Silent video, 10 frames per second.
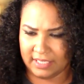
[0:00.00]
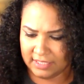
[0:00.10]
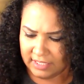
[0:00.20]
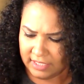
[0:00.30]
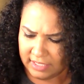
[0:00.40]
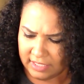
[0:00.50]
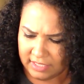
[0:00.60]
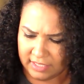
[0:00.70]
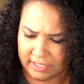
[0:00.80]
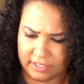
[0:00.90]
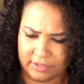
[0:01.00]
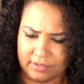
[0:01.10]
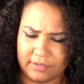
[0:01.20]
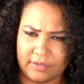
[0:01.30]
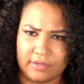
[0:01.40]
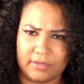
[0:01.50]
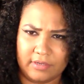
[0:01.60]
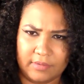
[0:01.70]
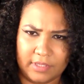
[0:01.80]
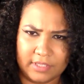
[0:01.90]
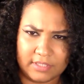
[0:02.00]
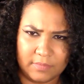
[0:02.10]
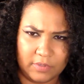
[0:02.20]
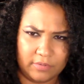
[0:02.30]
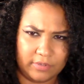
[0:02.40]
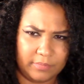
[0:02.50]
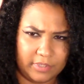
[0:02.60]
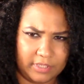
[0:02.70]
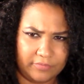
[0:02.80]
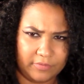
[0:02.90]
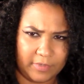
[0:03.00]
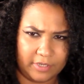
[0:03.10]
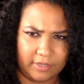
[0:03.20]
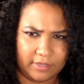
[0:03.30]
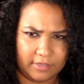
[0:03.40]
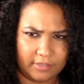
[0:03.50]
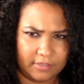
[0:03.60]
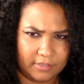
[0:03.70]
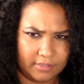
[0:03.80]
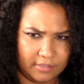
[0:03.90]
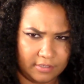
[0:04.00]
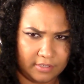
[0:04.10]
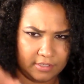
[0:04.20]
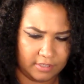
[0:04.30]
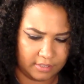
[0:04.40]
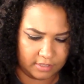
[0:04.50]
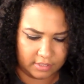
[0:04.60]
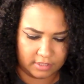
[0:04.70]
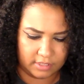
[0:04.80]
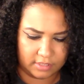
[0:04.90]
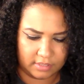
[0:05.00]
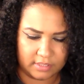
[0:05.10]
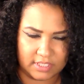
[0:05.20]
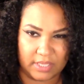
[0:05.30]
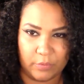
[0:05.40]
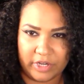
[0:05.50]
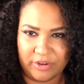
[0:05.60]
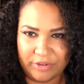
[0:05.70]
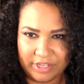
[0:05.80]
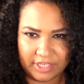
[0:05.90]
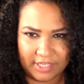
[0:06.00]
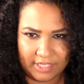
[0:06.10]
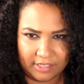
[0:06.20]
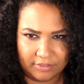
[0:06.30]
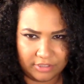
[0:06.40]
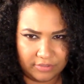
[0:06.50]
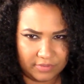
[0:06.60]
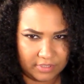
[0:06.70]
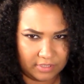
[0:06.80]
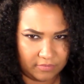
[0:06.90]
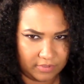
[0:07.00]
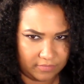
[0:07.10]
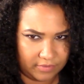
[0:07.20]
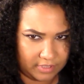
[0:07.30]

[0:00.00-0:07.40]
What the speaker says: And then I got another Gizmo gremlin for my daughter. Because I wanted one and I knew she was going to want